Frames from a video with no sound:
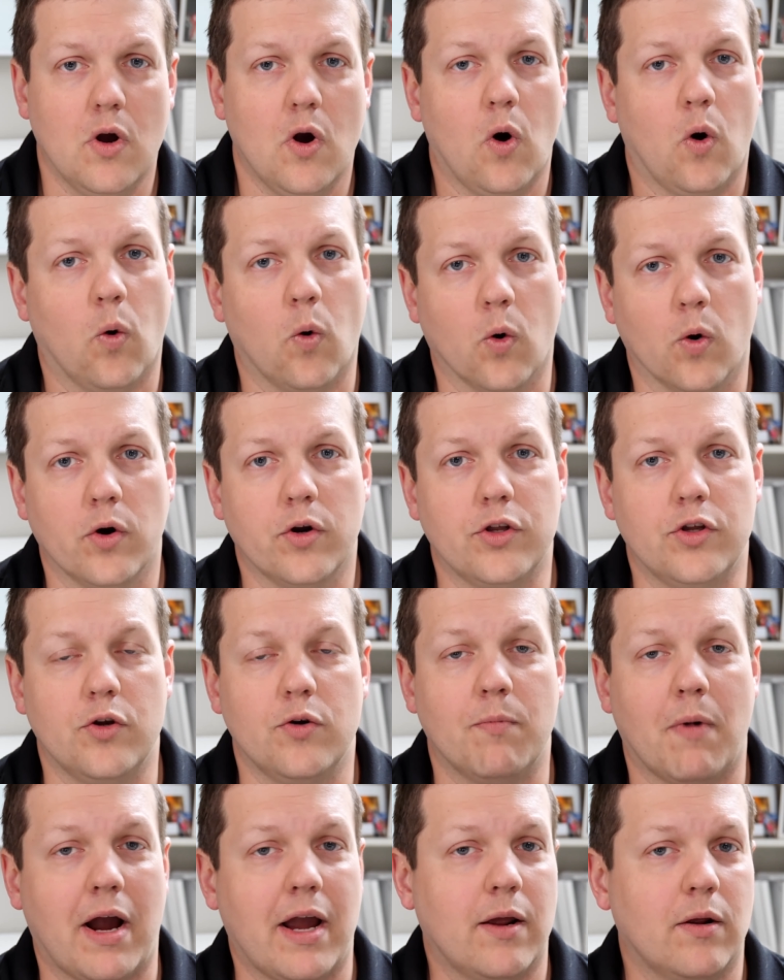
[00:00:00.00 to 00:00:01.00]
Or you
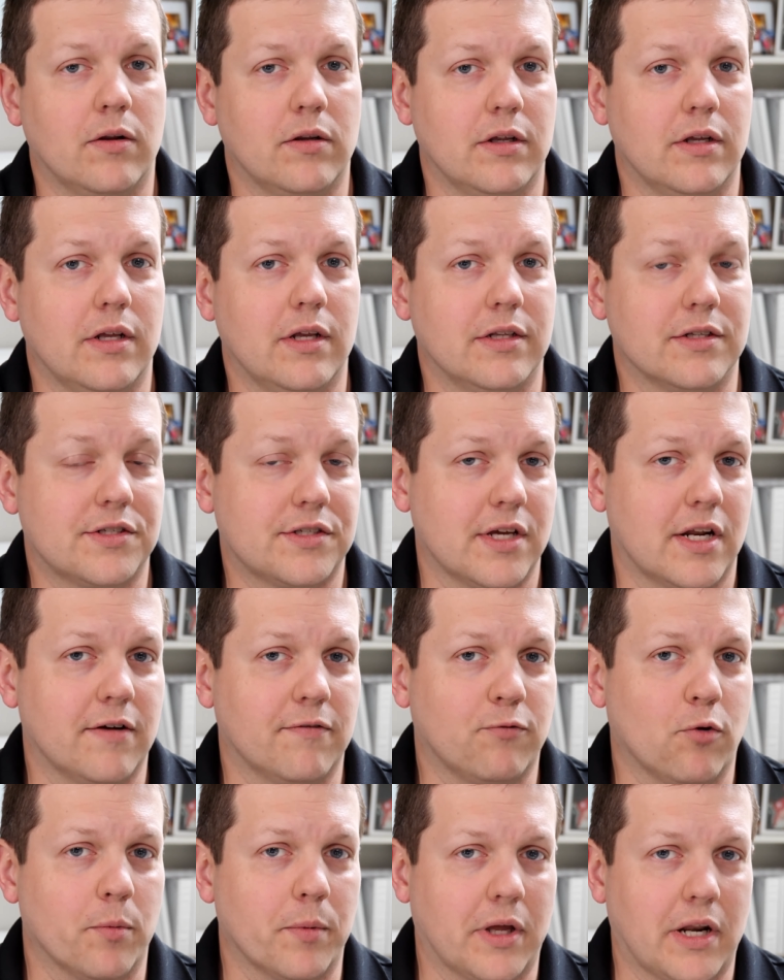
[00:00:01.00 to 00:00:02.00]
might, instead of
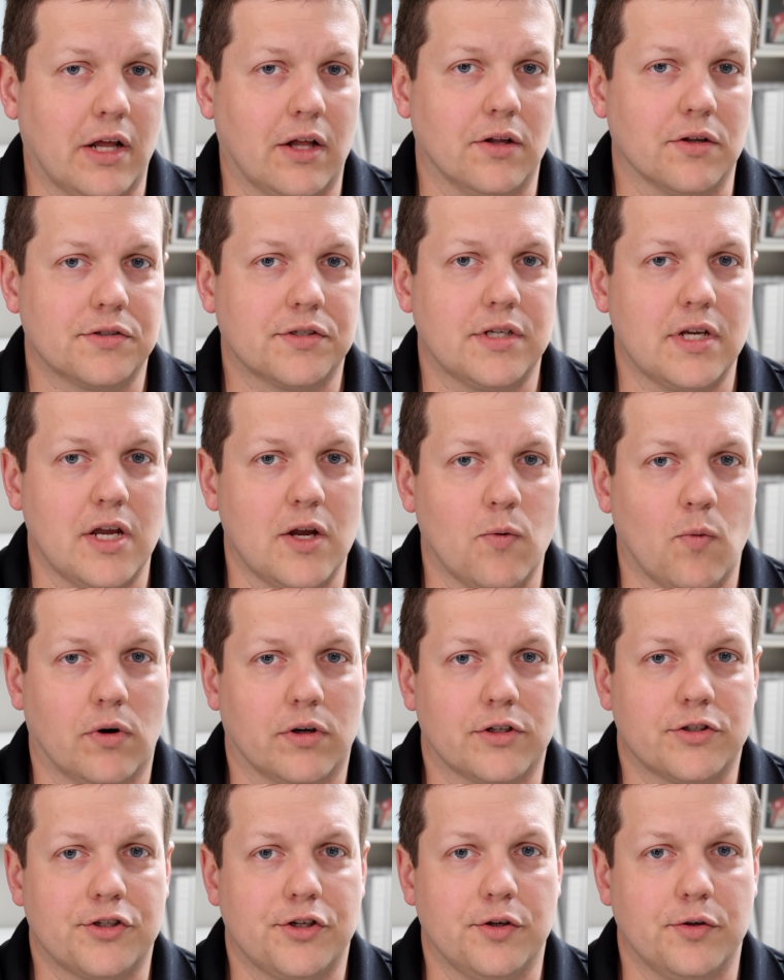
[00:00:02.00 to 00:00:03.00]
forming an LLC, want
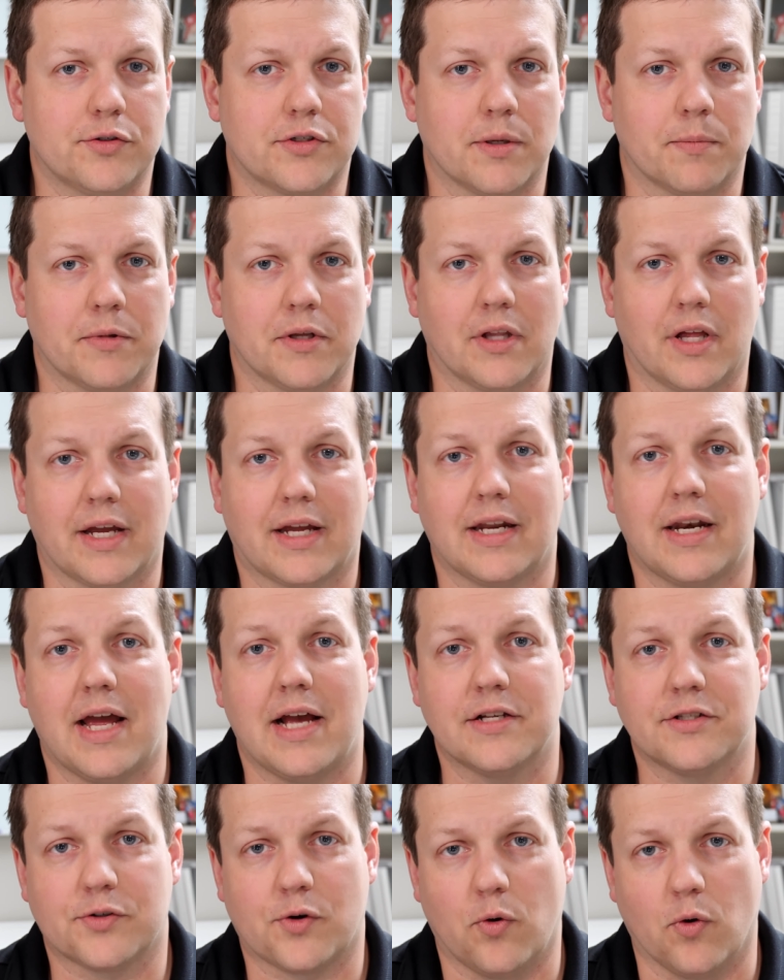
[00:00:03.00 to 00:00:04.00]
to choose something like an
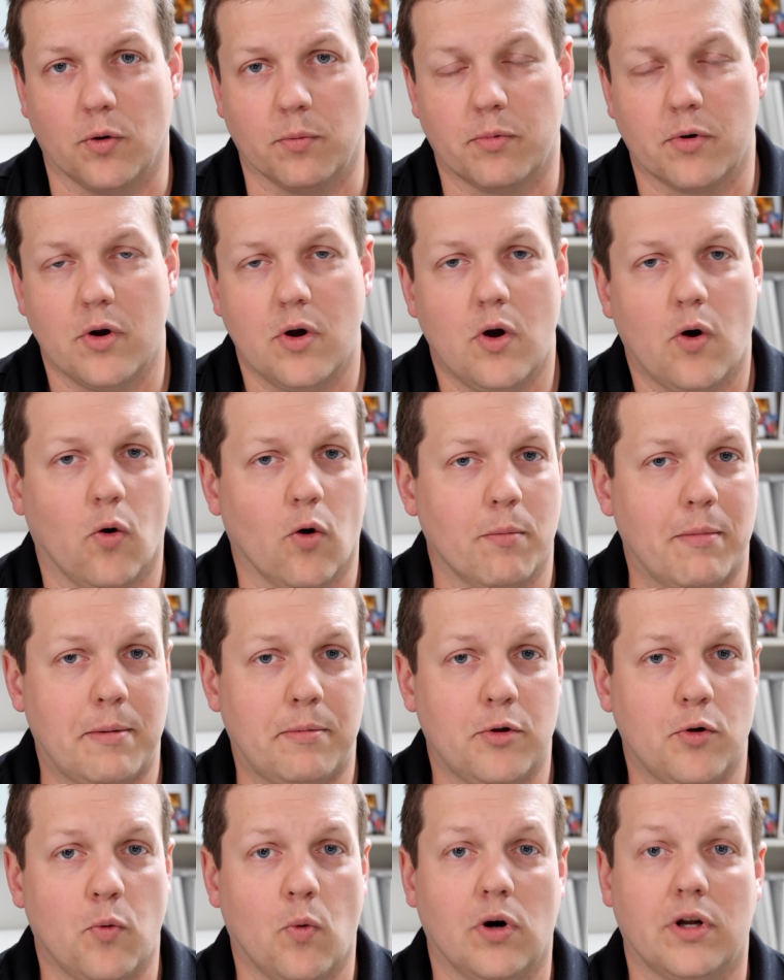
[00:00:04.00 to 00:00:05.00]
S Corp, or maybe
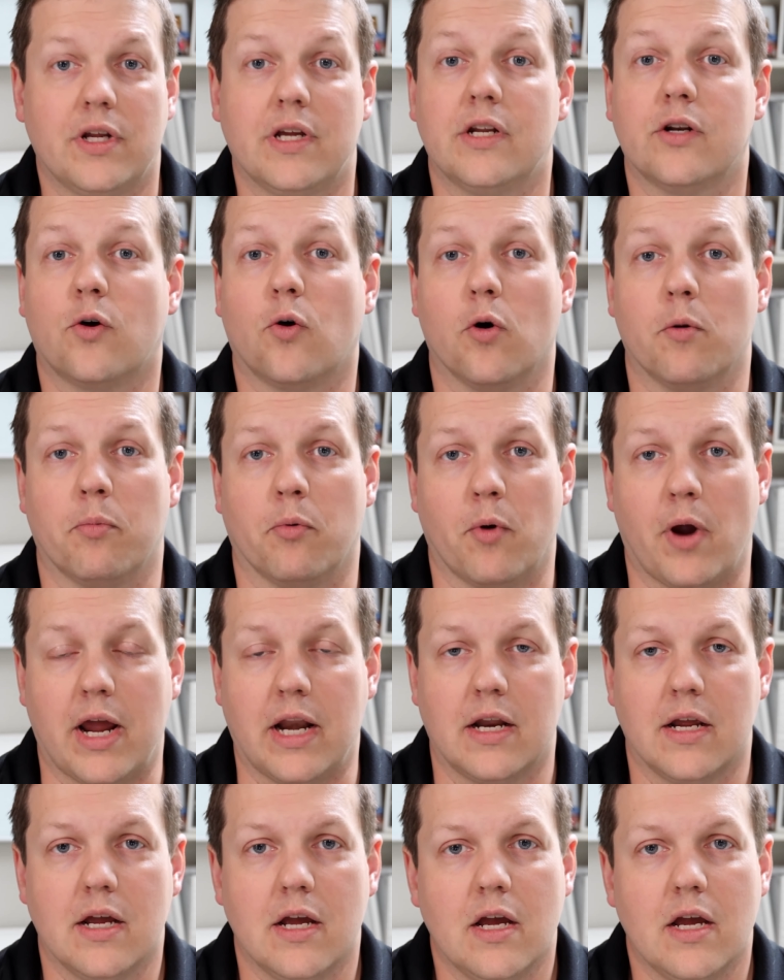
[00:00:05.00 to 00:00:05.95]
you want to incorporate.